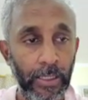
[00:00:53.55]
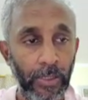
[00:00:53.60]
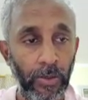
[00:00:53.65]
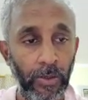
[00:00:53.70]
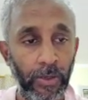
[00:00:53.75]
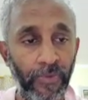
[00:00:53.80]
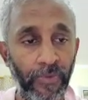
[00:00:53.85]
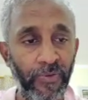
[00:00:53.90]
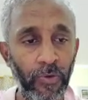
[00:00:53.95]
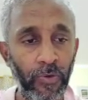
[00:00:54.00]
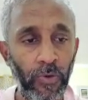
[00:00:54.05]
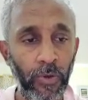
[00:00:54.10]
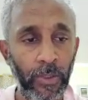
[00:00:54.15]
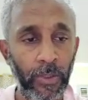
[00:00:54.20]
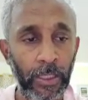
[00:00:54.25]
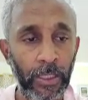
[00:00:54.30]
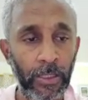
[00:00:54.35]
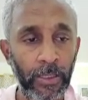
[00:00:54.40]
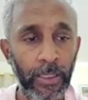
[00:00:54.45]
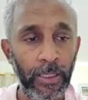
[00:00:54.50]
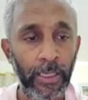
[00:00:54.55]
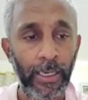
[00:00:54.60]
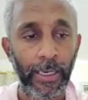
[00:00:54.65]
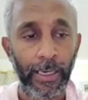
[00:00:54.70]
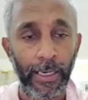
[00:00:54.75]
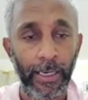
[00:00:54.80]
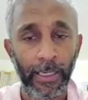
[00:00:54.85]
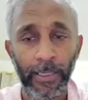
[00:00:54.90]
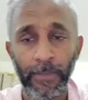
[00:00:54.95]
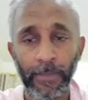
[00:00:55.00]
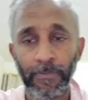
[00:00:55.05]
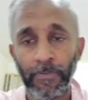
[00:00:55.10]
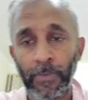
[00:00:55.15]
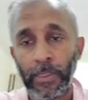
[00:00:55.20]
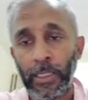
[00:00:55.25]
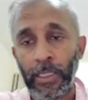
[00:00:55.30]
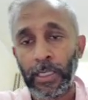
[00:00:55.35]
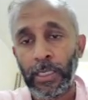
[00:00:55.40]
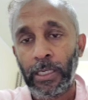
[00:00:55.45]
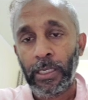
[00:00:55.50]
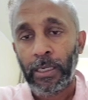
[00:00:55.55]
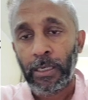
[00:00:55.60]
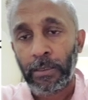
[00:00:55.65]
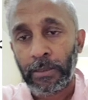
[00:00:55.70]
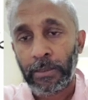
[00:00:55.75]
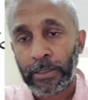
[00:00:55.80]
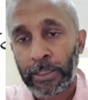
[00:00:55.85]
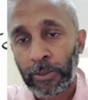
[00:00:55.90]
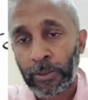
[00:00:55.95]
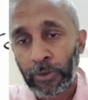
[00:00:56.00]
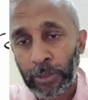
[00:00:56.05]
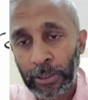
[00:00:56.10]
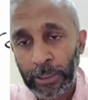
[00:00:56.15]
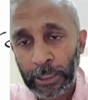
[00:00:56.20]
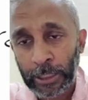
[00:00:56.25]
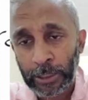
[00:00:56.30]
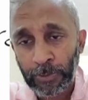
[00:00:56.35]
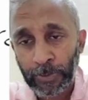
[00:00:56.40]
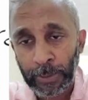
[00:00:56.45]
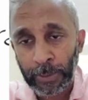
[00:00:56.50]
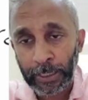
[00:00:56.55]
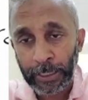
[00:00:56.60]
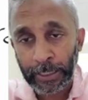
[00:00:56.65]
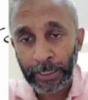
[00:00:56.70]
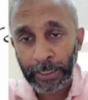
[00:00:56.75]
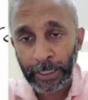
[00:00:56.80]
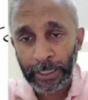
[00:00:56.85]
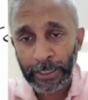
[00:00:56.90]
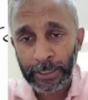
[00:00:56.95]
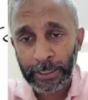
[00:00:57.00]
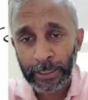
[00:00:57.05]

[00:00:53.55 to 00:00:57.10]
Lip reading: If you look in here, during this period